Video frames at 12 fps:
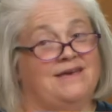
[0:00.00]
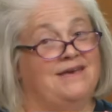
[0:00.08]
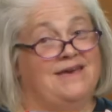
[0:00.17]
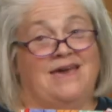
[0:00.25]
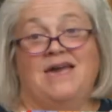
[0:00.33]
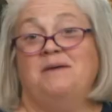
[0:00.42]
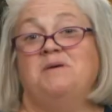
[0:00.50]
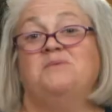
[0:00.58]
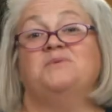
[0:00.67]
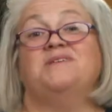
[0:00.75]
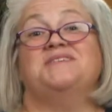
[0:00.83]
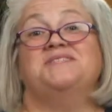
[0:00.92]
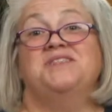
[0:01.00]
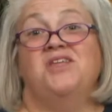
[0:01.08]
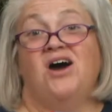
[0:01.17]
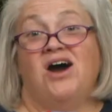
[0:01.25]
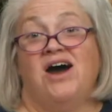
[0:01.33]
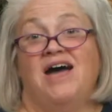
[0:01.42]
Haman was
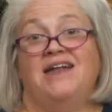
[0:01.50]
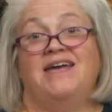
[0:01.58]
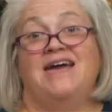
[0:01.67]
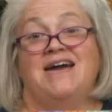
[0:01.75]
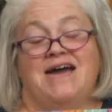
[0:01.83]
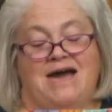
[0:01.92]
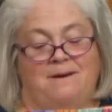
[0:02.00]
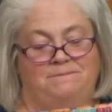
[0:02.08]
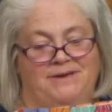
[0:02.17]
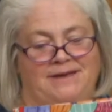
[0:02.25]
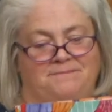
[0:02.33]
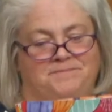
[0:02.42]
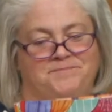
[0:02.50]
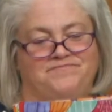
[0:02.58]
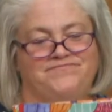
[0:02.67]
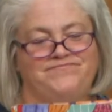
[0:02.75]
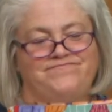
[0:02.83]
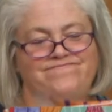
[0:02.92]
not happy.
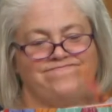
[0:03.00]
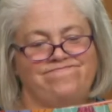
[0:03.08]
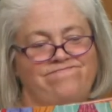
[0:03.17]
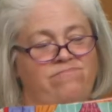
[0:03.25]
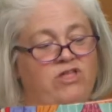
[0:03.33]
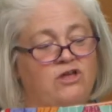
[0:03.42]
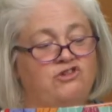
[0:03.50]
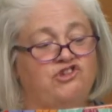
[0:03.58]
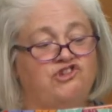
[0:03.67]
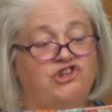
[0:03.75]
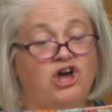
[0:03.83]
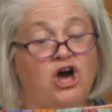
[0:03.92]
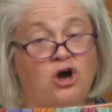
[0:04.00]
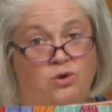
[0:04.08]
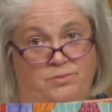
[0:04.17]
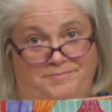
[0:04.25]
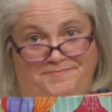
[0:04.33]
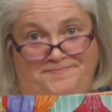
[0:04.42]
So,
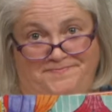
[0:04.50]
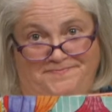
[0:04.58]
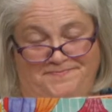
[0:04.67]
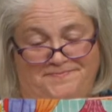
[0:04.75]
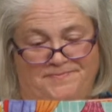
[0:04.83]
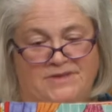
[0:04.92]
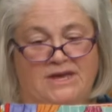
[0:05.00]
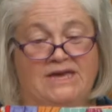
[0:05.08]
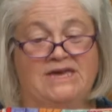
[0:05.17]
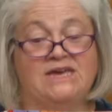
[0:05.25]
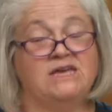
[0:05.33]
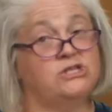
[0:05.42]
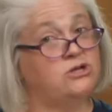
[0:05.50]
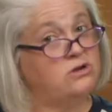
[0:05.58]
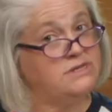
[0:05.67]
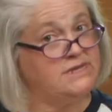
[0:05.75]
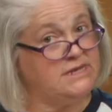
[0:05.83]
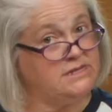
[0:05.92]
King
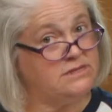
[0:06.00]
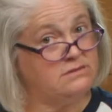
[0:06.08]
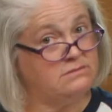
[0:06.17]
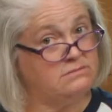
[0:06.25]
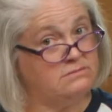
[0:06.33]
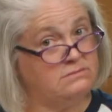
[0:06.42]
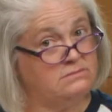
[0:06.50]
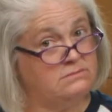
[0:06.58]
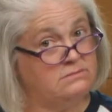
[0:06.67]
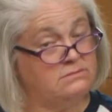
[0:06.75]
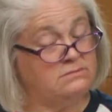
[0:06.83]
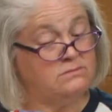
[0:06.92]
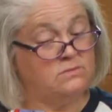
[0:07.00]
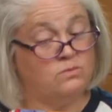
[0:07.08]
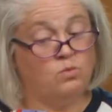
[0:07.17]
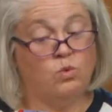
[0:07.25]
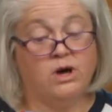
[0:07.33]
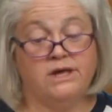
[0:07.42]
Xerxes
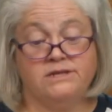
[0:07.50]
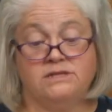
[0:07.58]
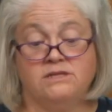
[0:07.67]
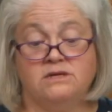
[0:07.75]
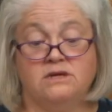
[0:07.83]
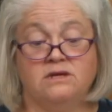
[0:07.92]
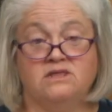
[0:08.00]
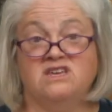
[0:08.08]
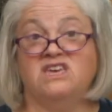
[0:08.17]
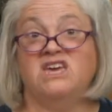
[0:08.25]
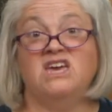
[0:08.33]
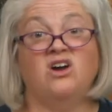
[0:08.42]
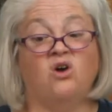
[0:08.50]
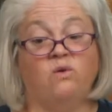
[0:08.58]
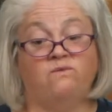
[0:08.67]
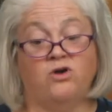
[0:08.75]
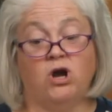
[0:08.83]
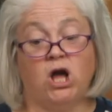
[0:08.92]
was the king
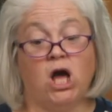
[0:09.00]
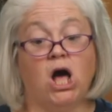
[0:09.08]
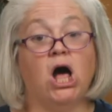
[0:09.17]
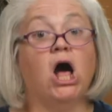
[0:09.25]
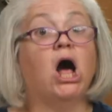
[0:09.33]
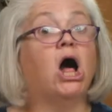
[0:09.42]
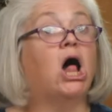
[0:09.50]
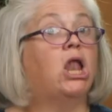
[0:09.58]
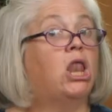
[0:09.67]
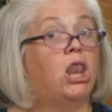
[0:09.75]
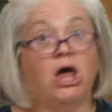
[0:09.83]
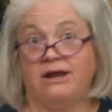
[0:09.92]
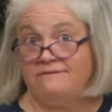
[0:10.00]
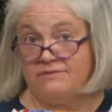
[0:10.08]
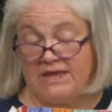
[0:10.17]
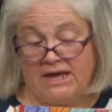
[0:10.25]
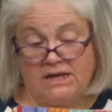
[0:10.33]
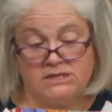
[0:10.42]
over a lot of
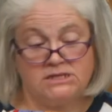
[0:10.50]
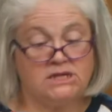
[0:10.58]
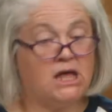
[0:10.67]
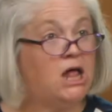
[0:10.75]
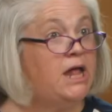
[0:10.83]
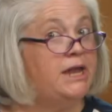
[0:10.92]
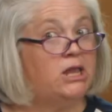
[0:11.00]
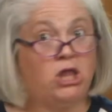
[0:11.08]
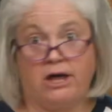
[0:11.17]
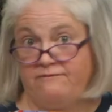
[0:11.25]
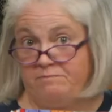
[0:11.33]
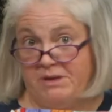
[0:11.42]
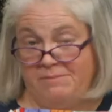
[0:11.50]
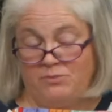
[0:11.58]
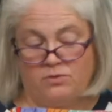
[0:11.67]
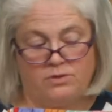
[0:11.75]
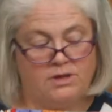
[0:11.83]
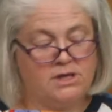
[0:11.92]
lands and a lot of
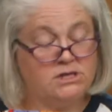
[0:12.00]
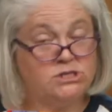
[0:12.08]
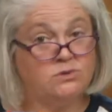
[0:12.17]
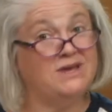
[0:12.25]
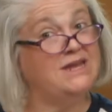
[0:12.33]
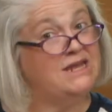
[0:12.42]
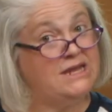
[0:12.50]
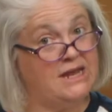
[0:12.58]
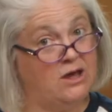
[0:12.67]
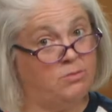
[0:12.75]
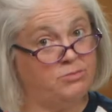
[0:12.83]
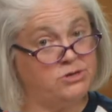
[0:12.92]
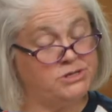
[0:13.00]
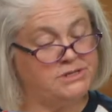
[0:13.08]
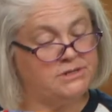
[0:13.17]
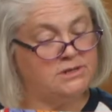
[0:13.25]
people. So he needed helpers.